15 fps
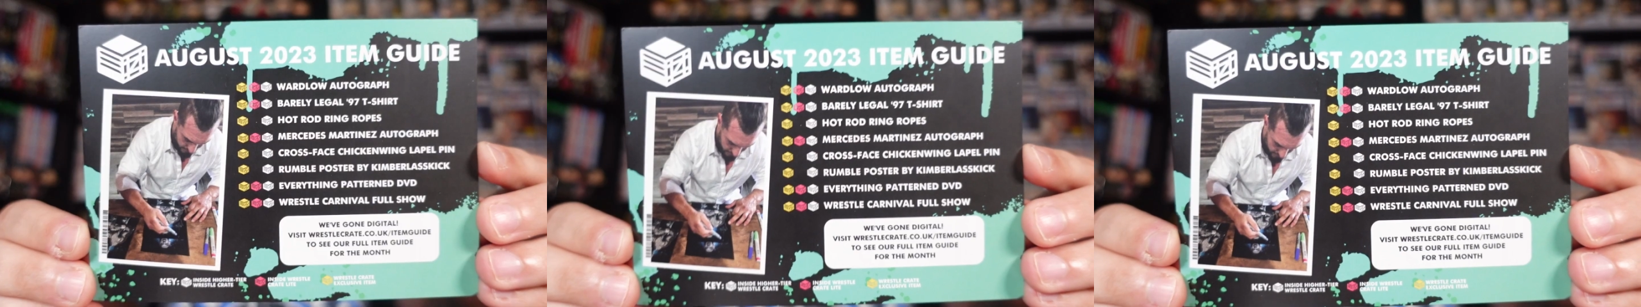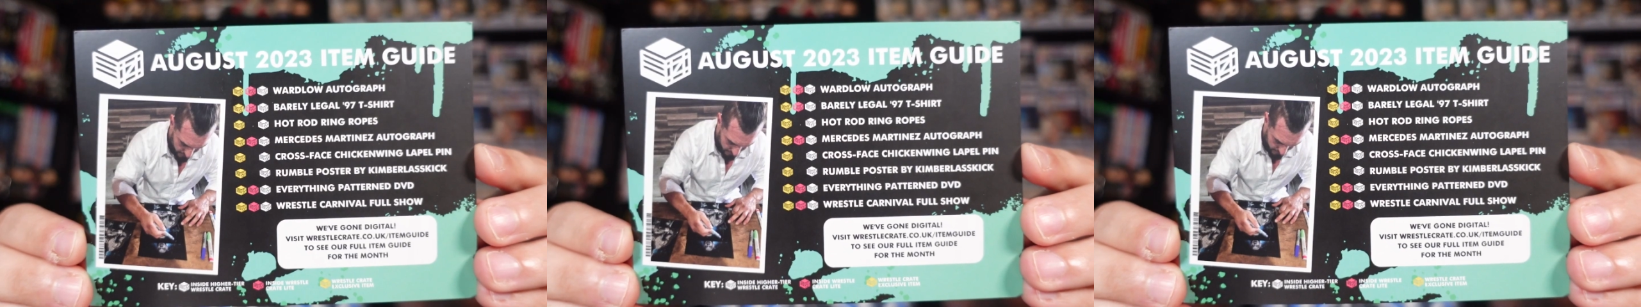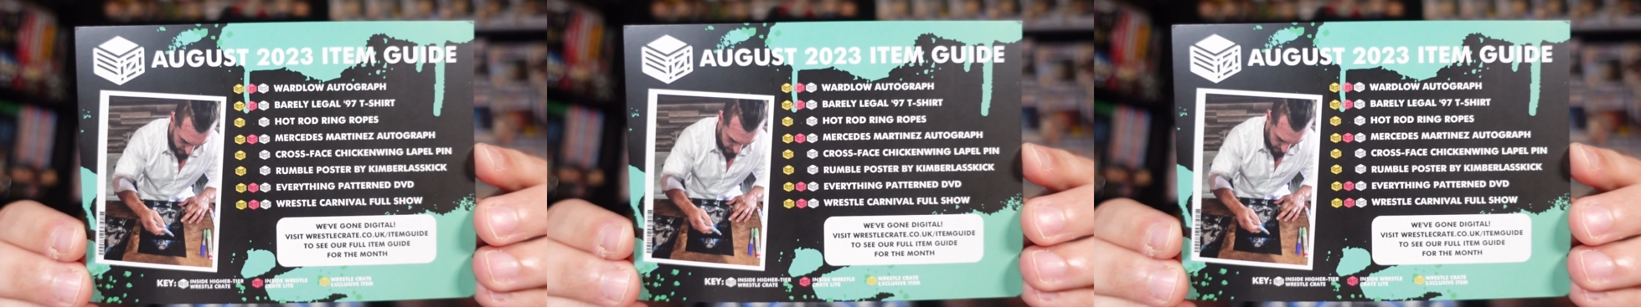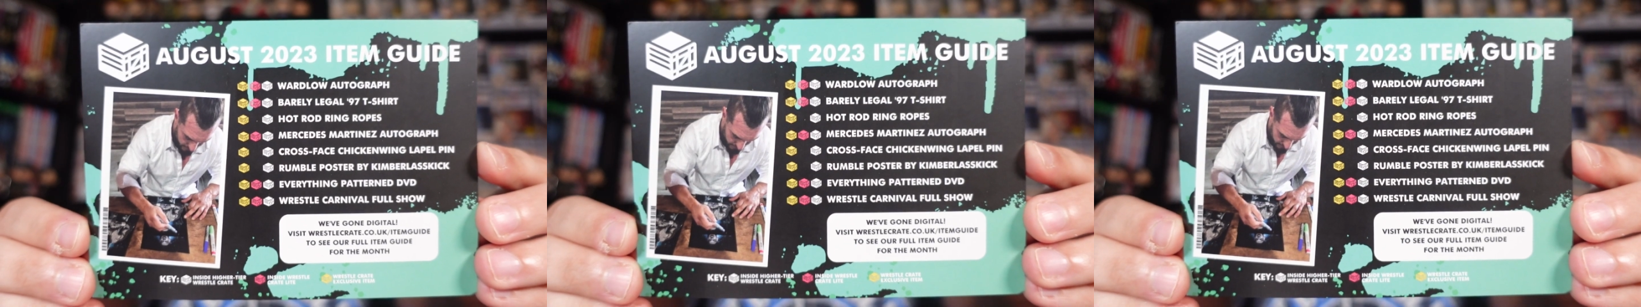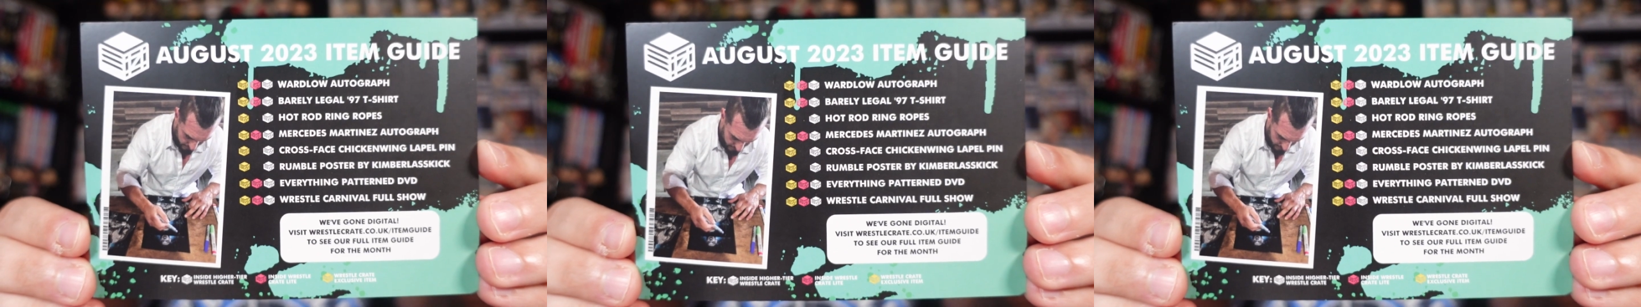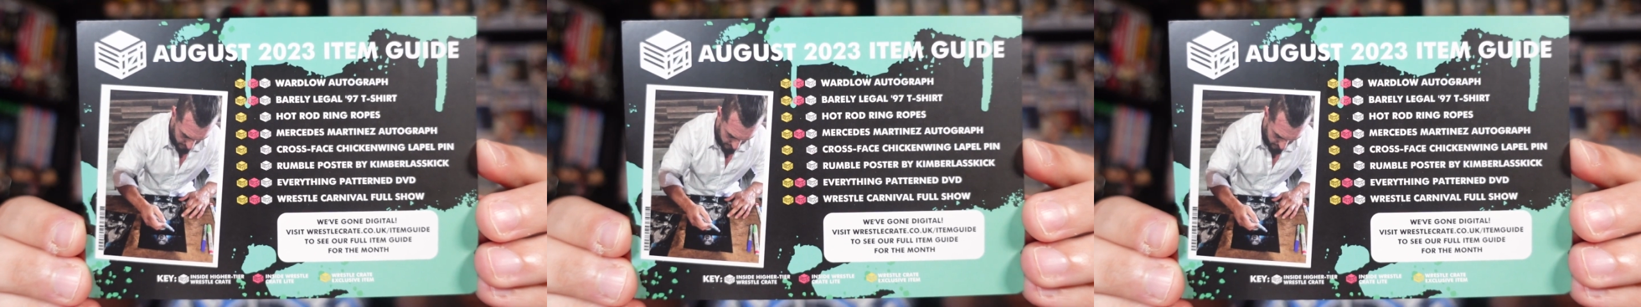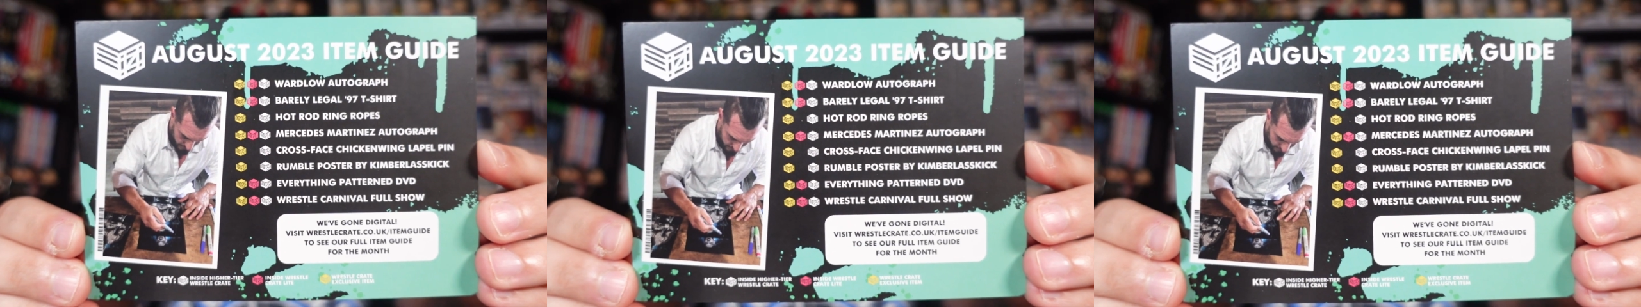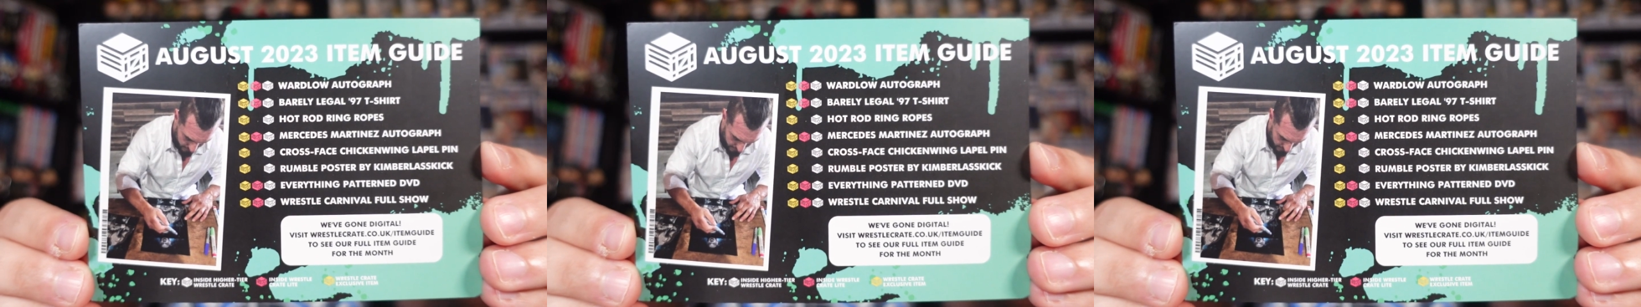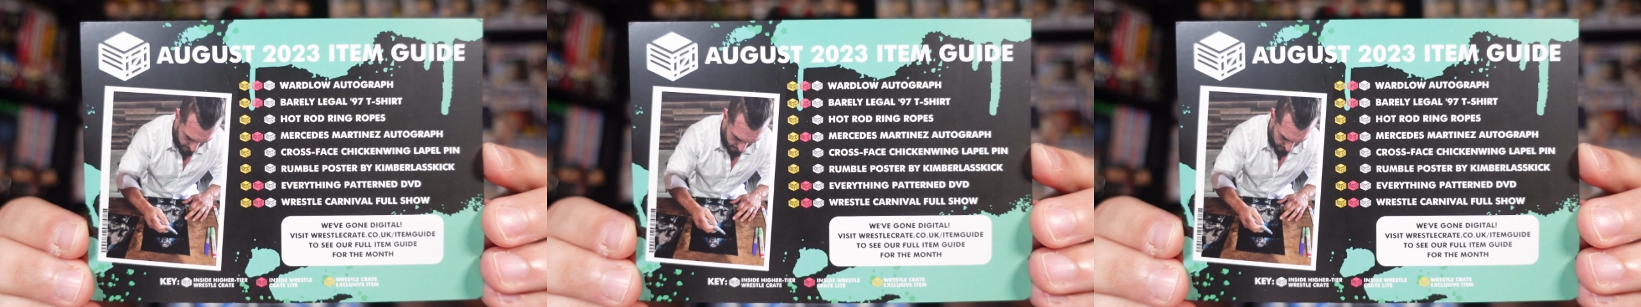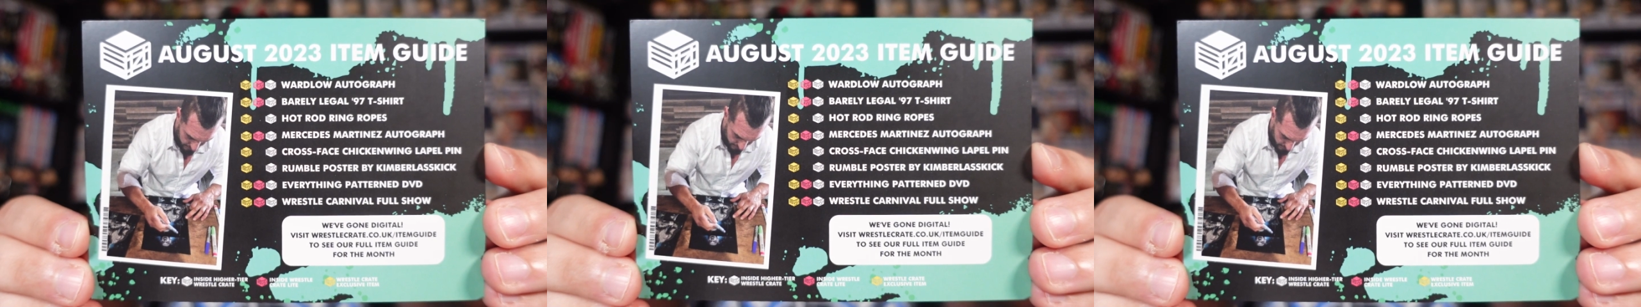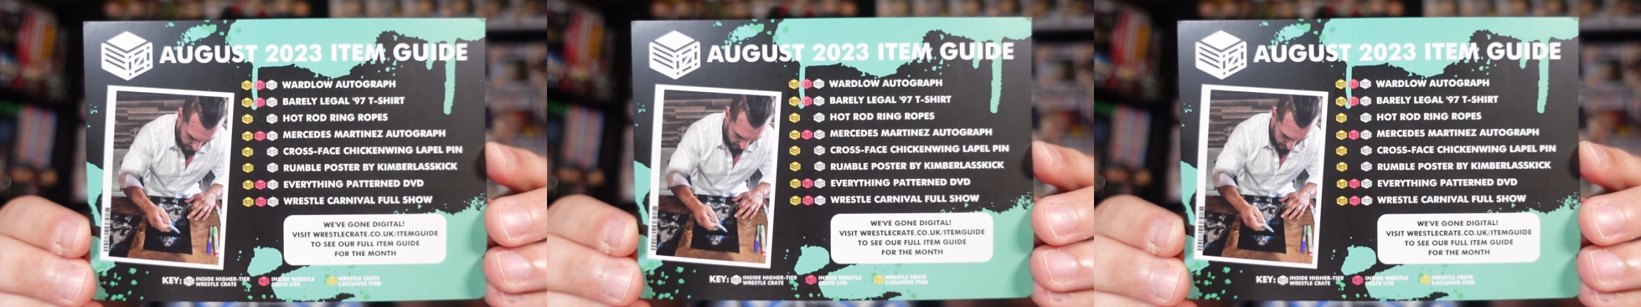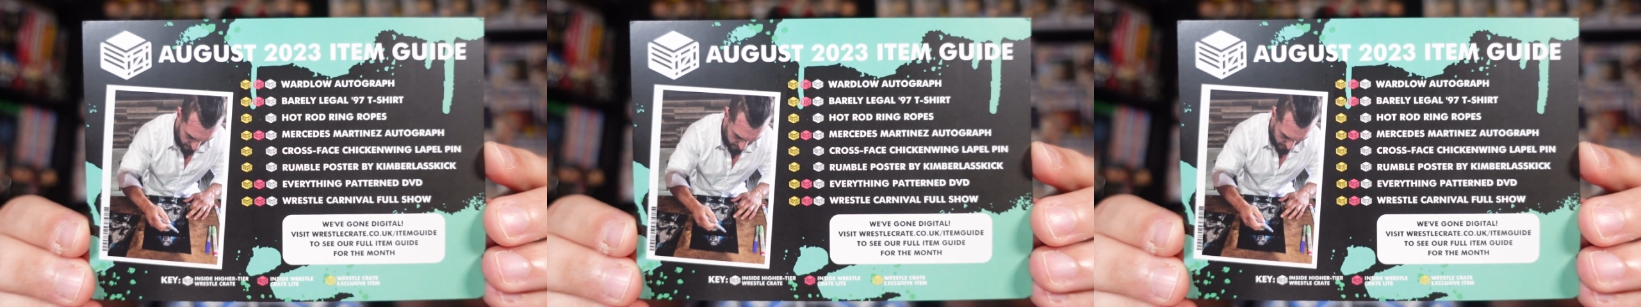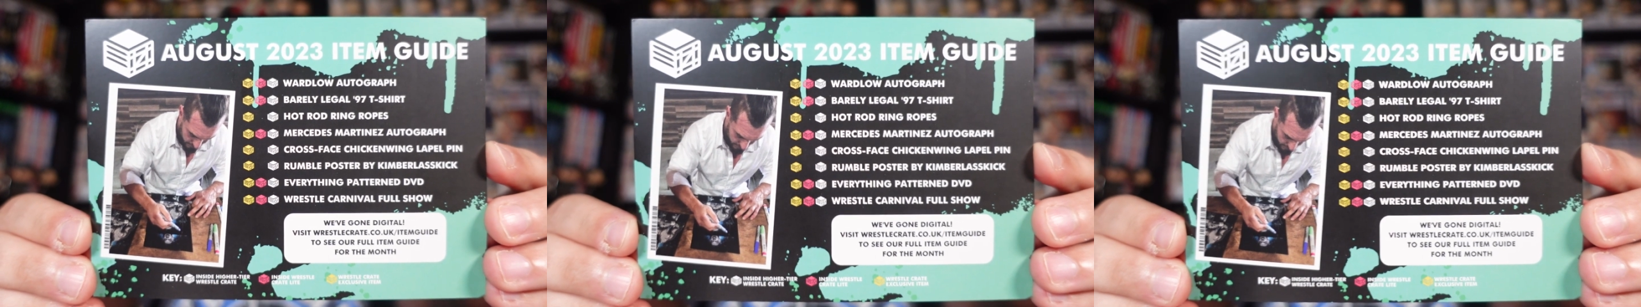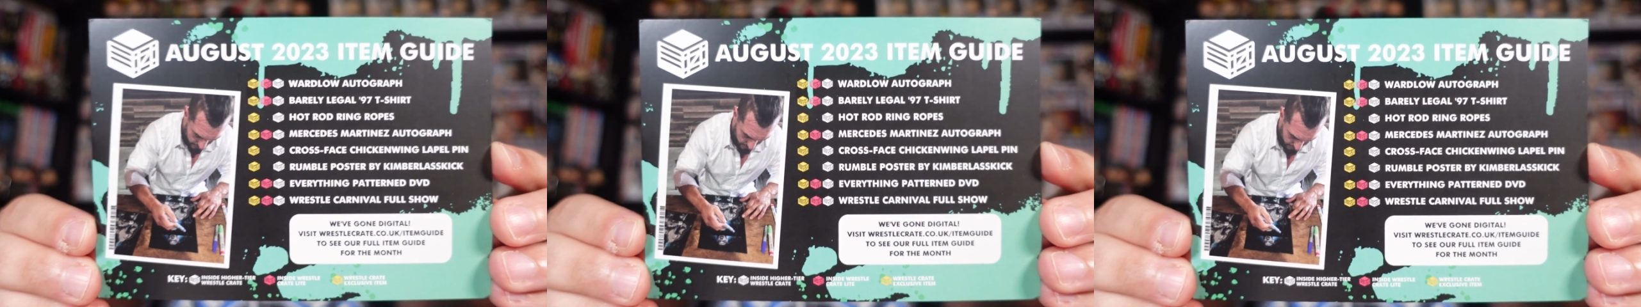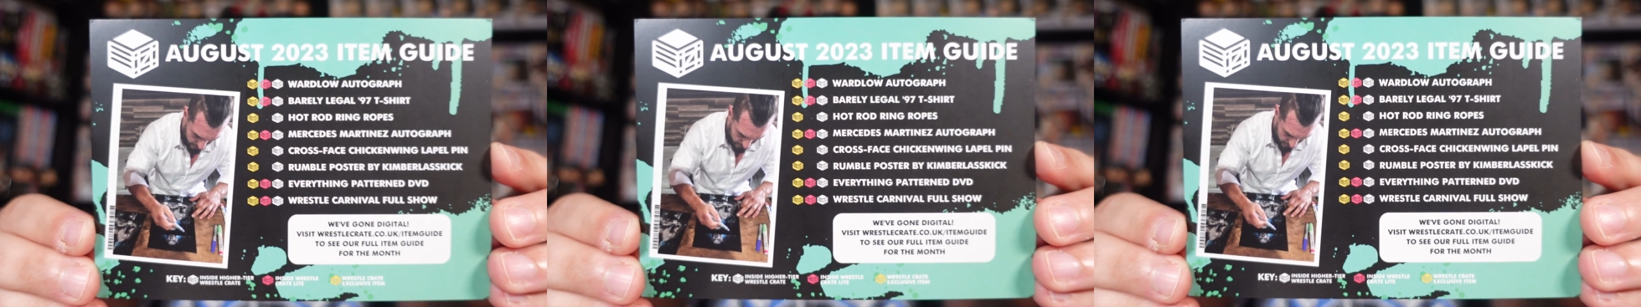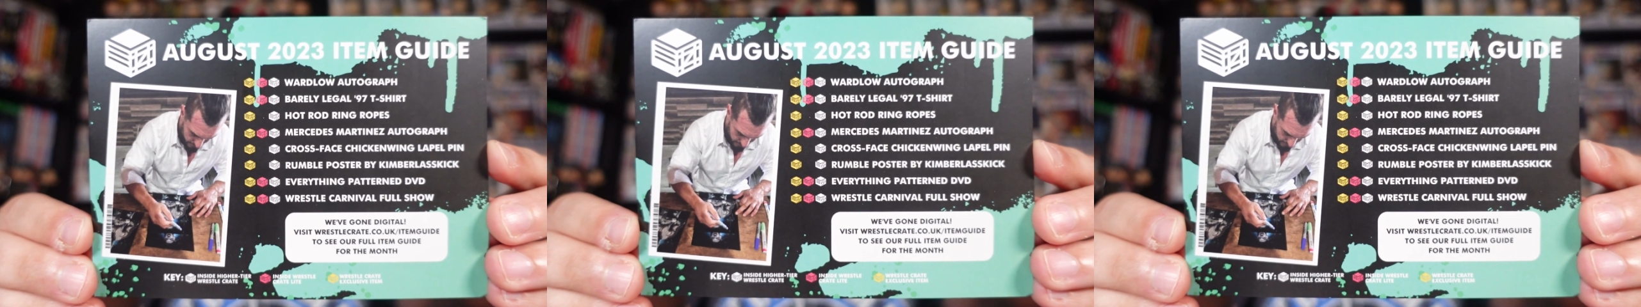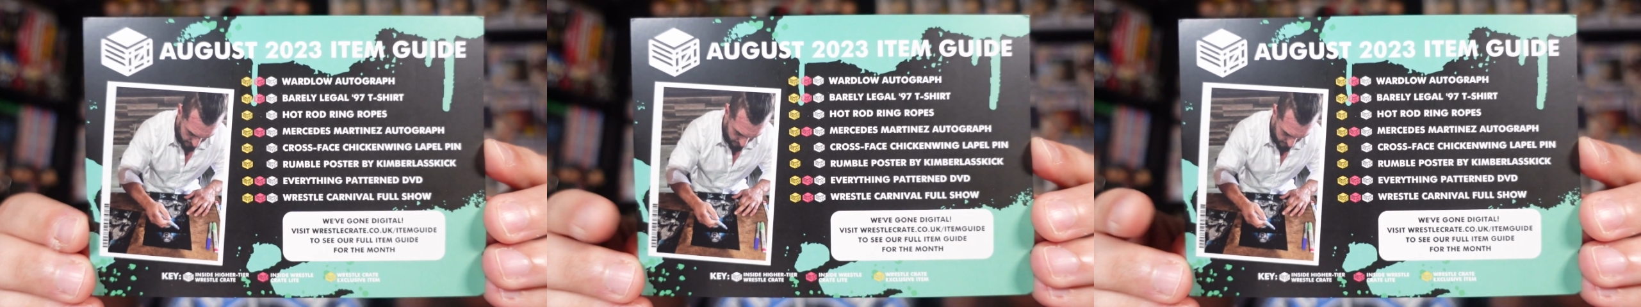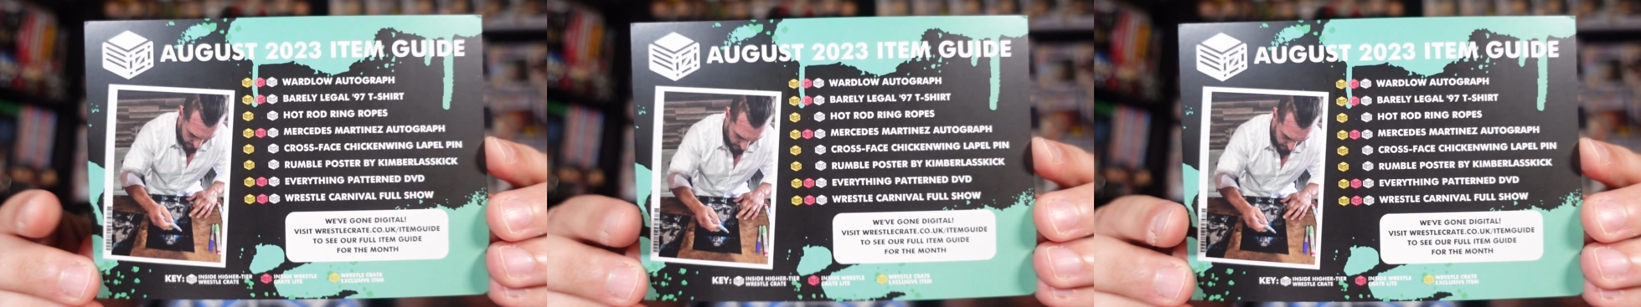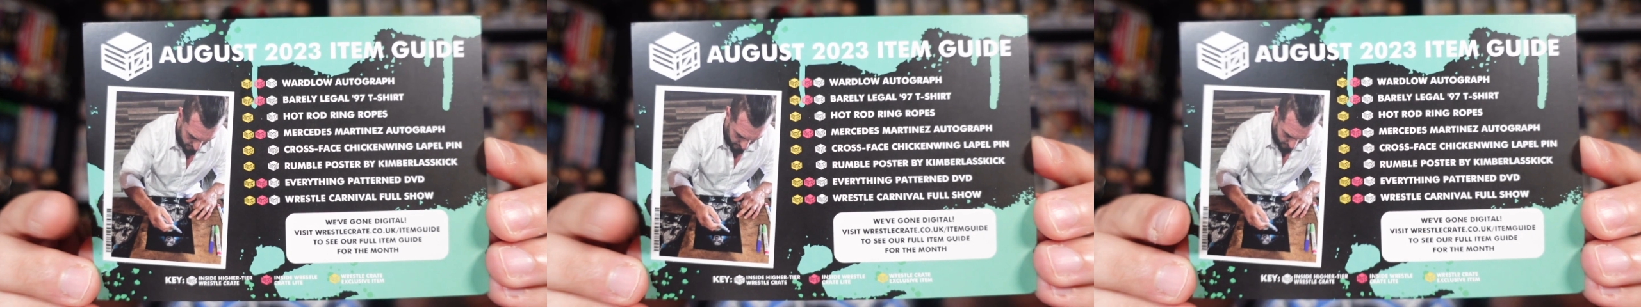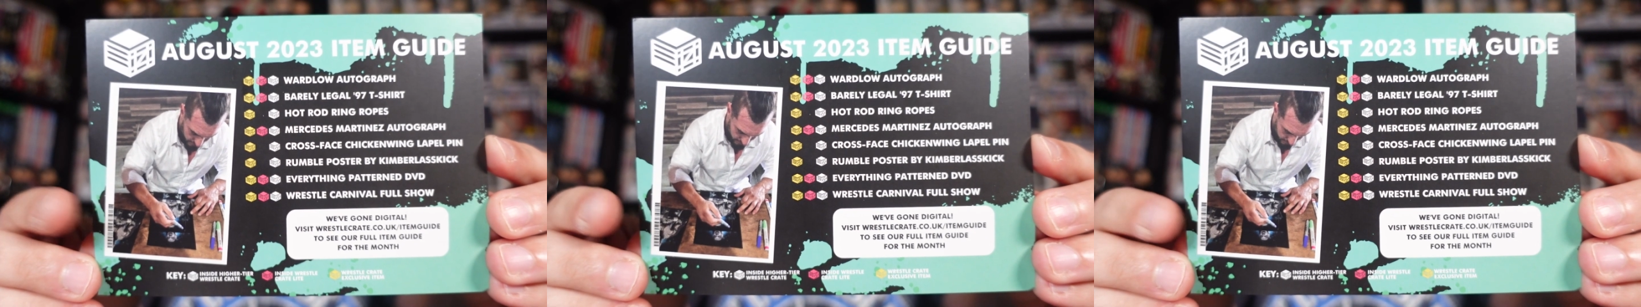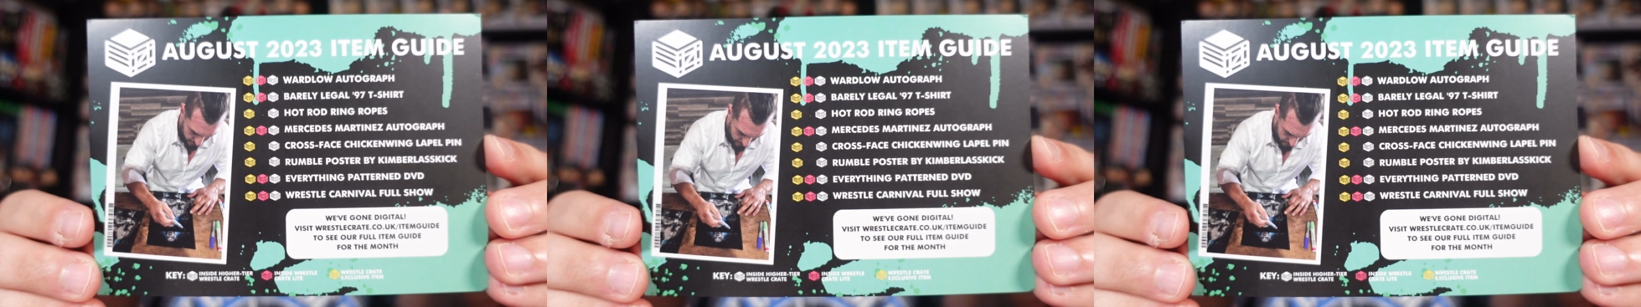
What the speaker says: No face is visible, so there are no lips to read.